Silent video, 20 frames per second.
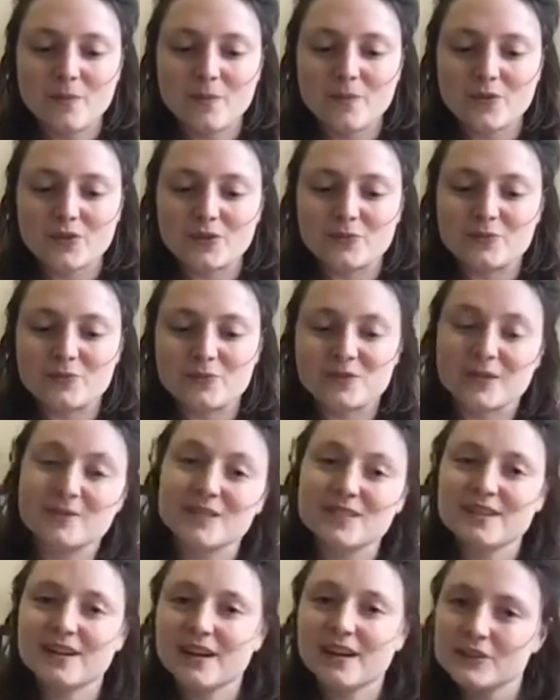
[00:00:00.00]
sometimes it's
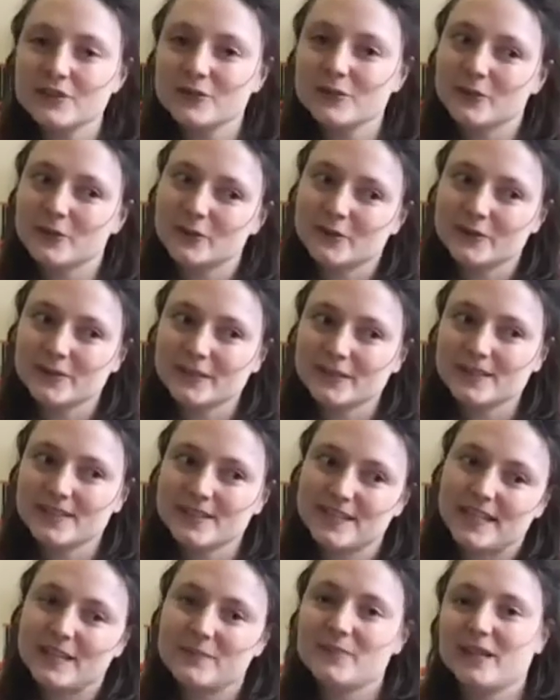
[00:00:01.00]
hard to
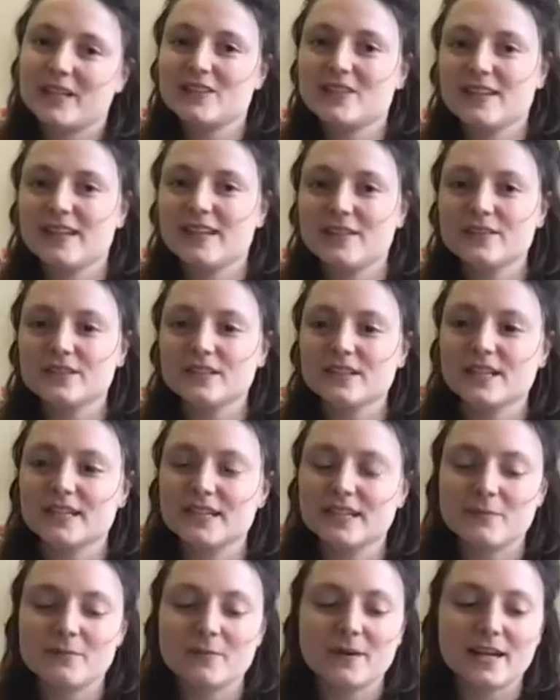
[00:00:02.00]
stick it back together and
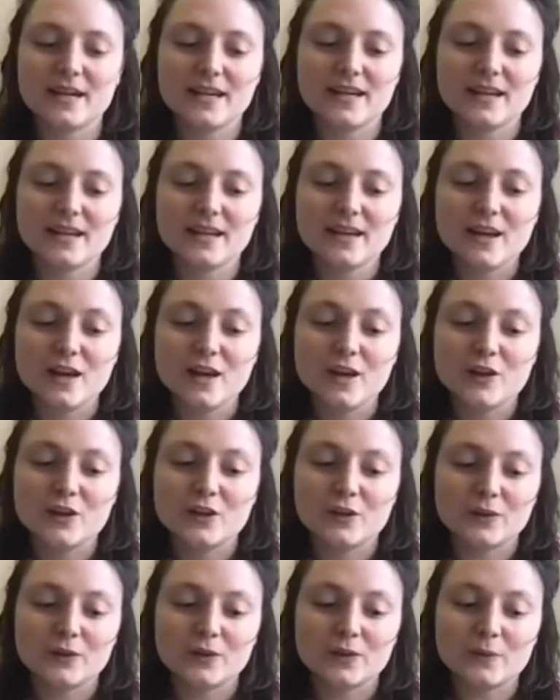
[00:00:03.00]
it might
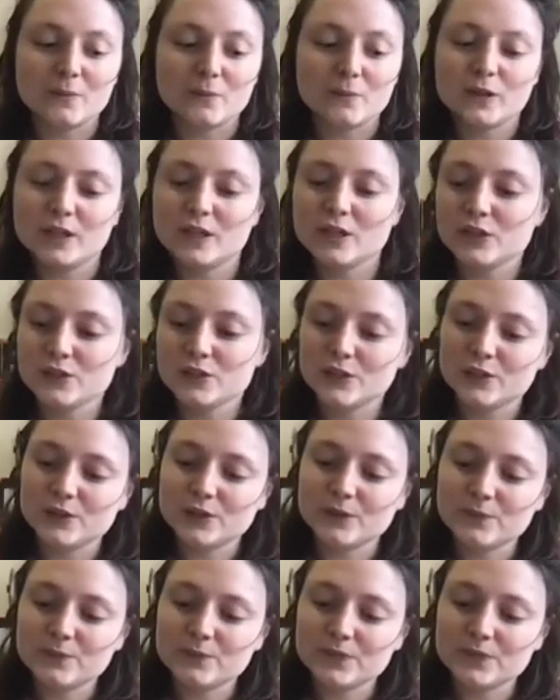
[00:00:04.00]
not bring you